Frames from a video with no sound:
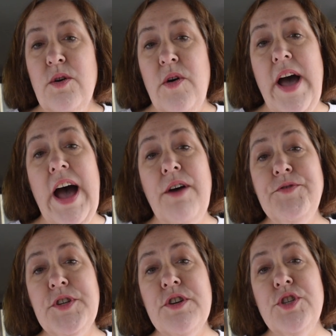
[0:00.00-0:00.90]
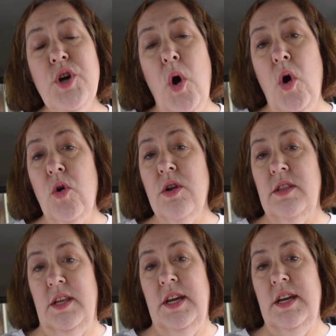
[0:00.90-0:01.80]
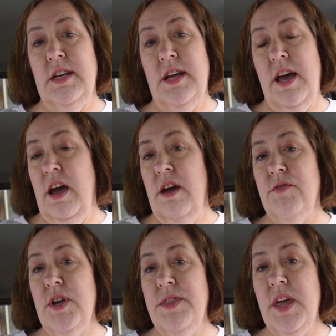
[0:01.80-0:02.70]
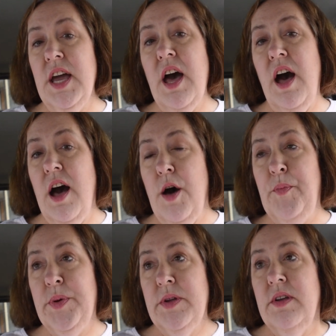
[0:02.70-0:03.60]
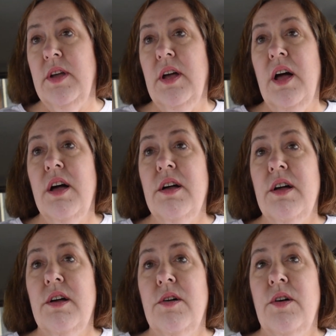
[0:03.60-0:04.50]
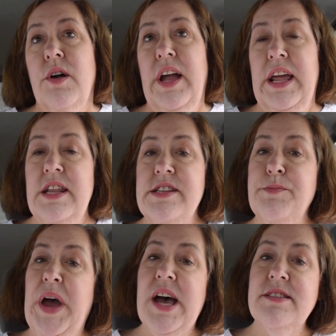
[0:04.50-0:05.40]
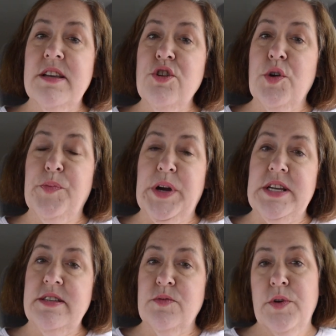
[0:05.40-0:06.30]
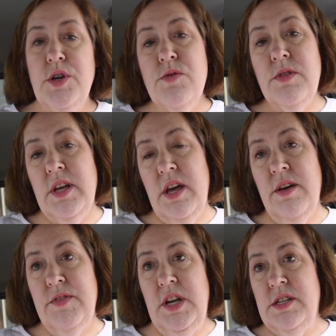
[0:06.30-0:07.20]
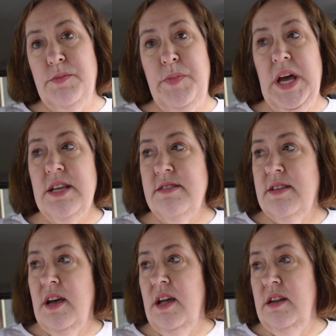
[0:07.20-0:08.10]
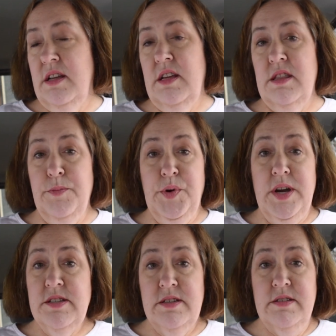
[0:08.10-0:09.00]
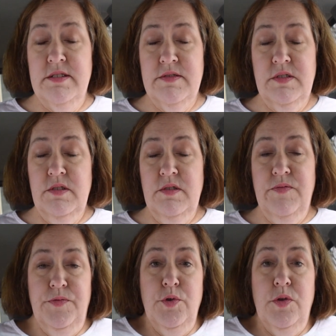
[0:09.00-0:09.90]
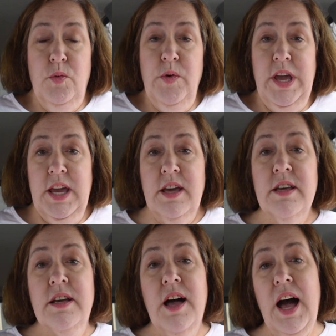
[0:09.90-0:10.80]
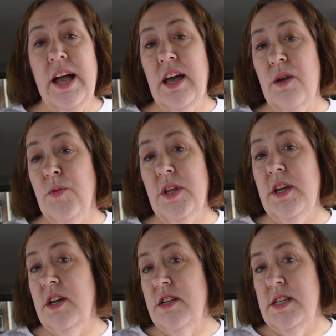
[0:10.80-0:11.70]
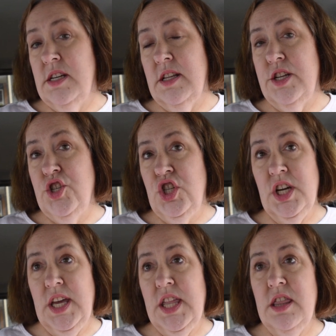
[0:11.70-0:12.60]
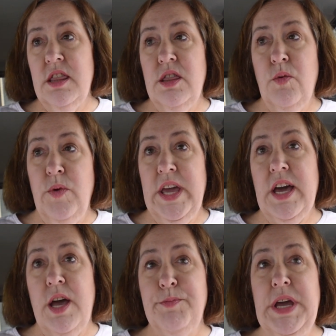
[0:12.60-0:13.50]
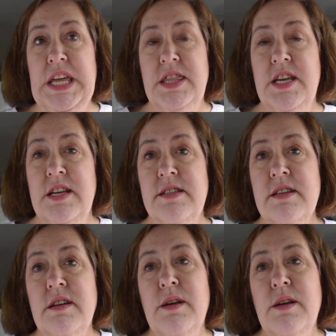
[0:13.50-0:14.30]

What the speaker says: So after totaling everything up, and it depends on your prices where you live, and it depends on the prices for the week. I got a really good deal on chicken the week I made these,